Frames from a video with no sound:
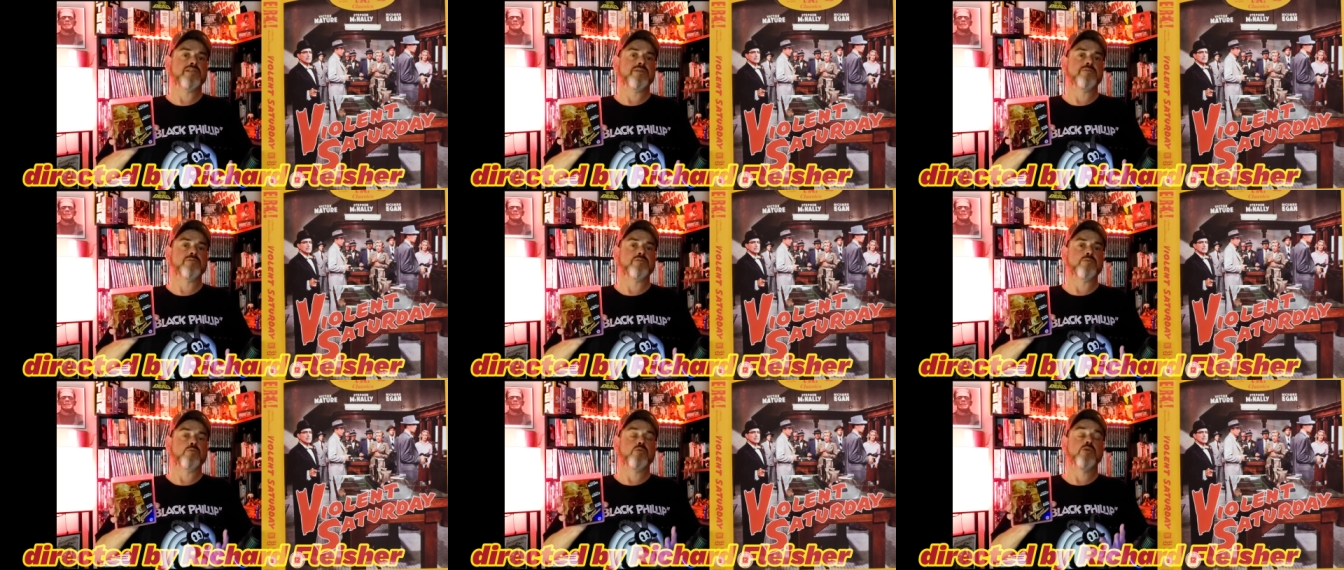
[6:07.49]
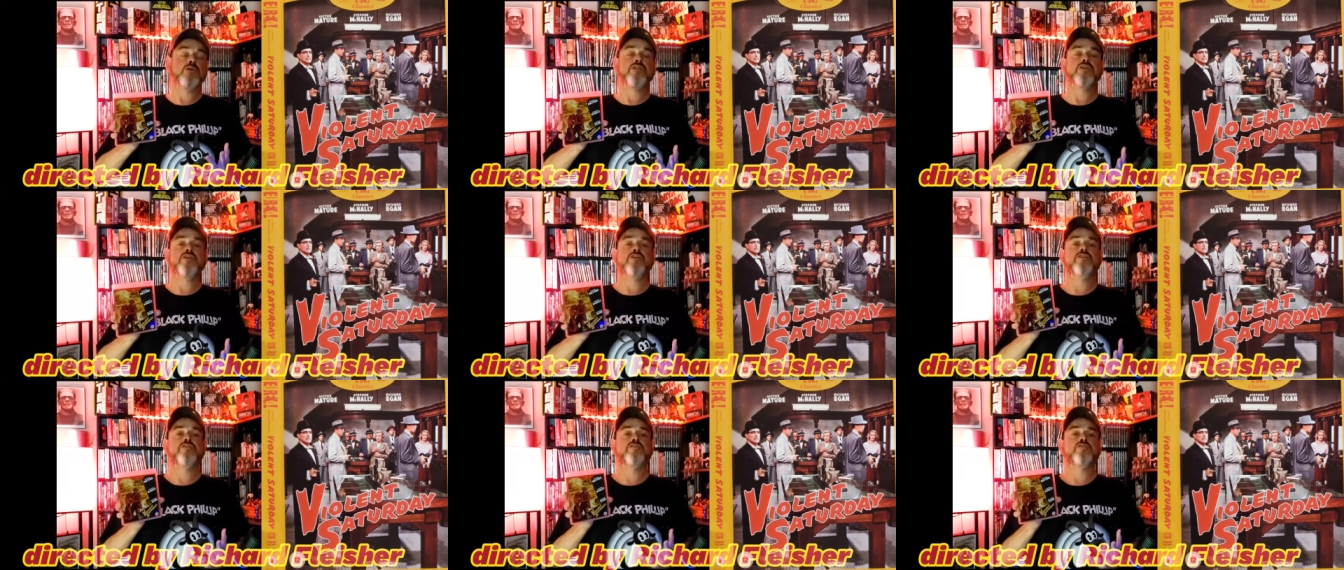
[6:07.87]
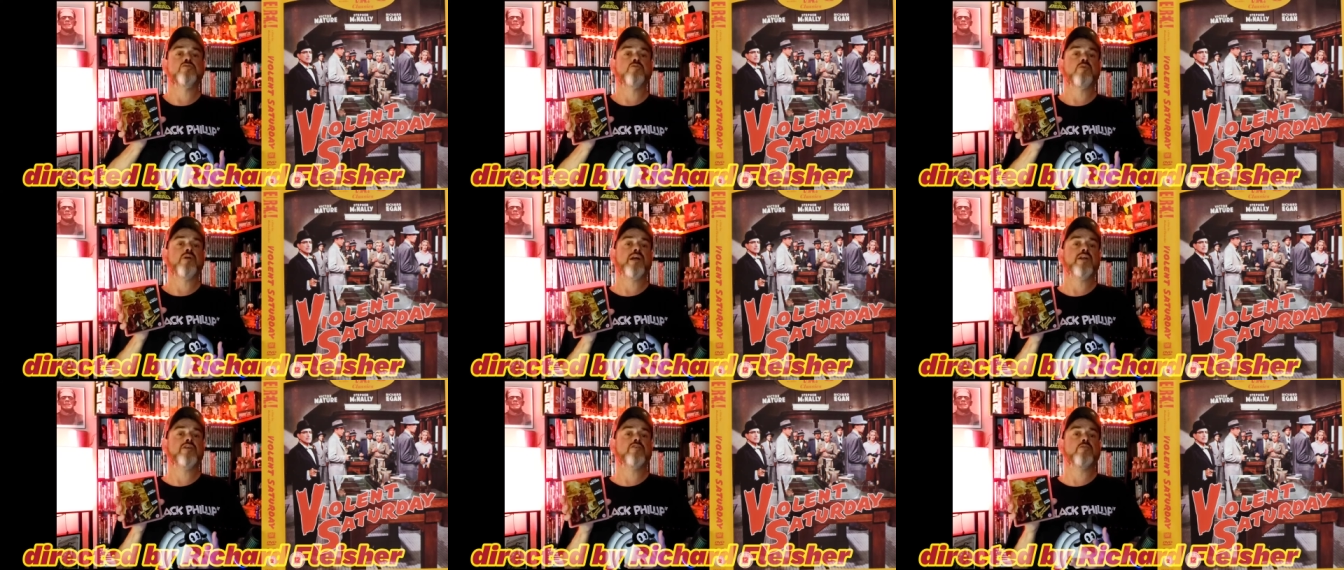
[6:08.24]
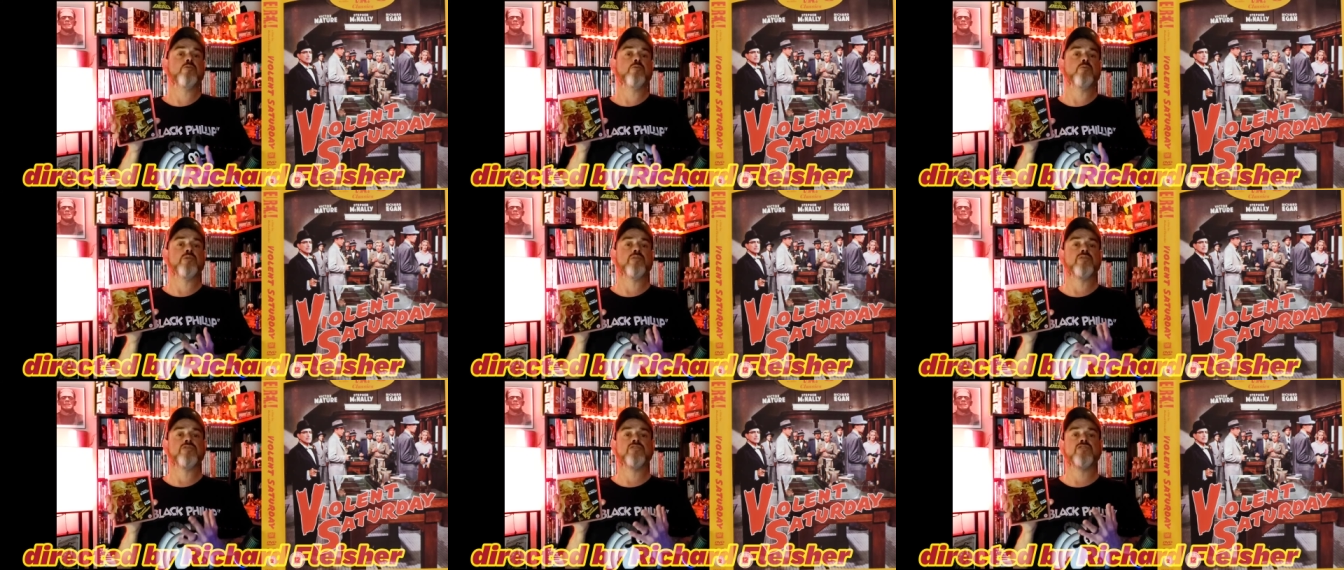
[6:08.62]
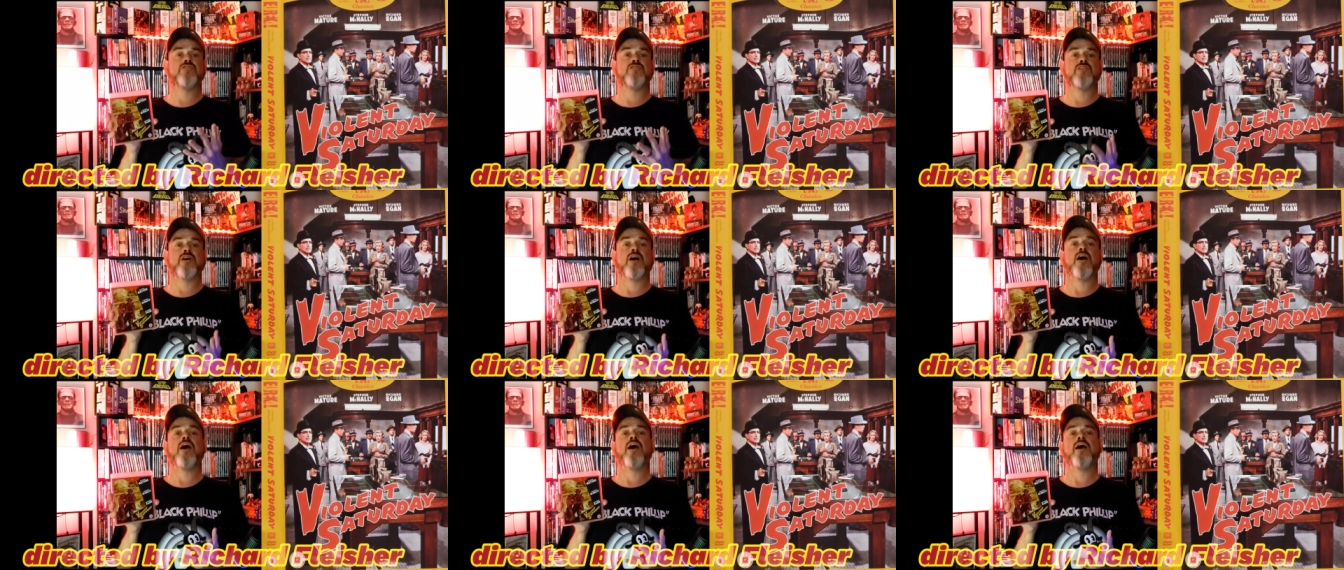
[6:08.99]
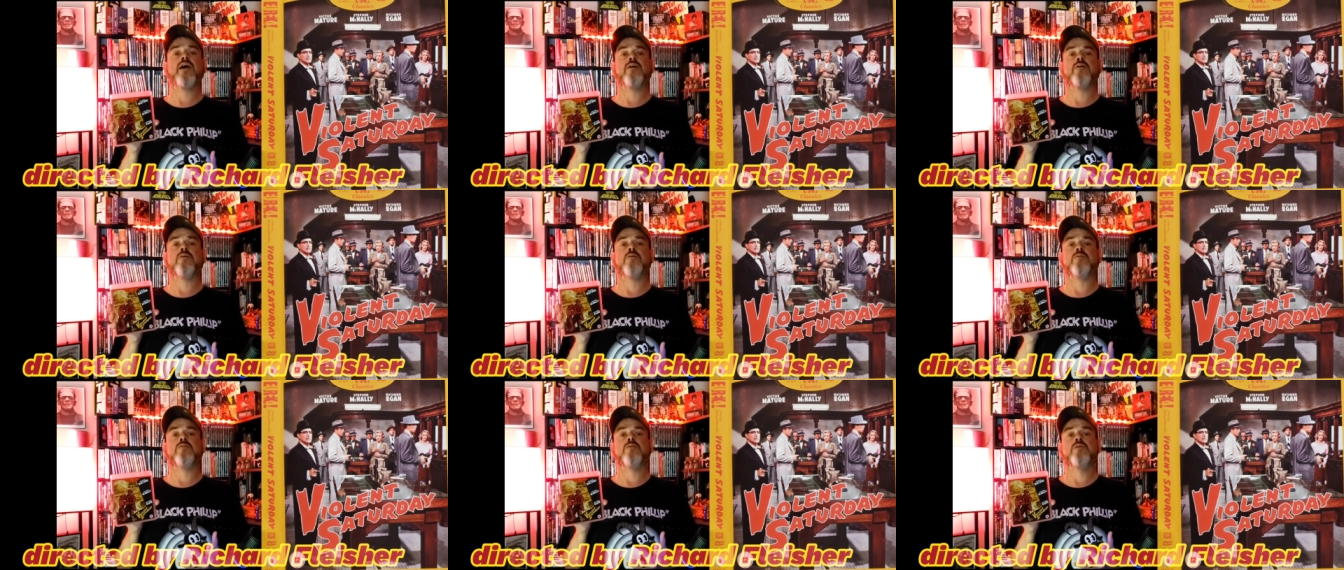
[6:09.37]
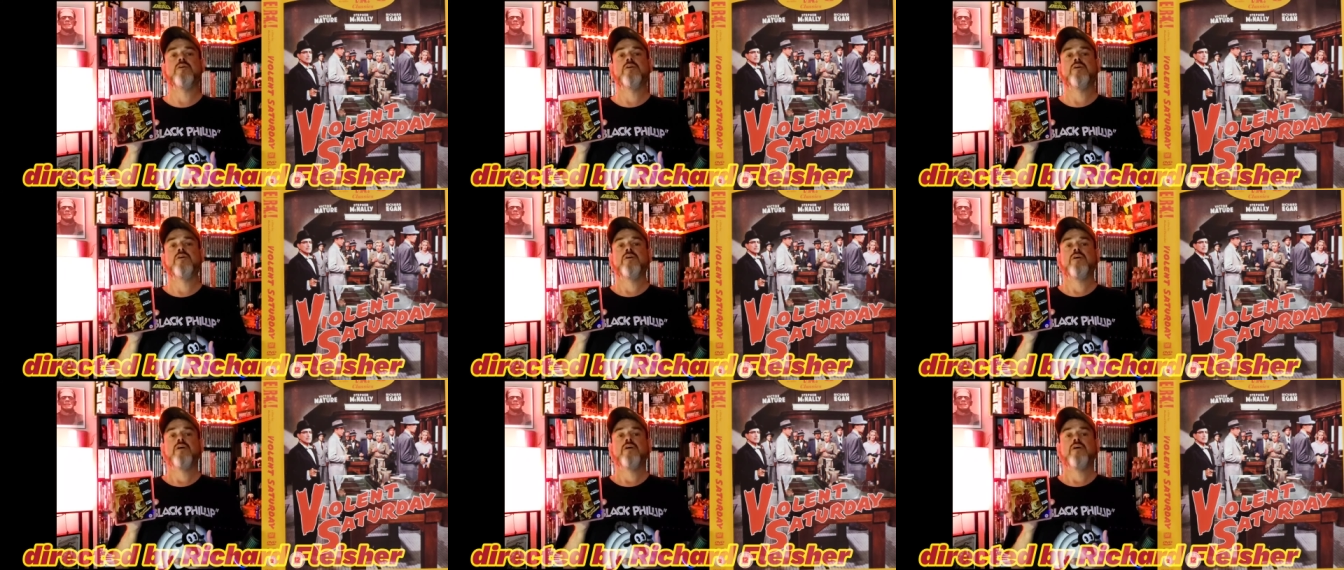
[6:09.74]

He was a really good director with style,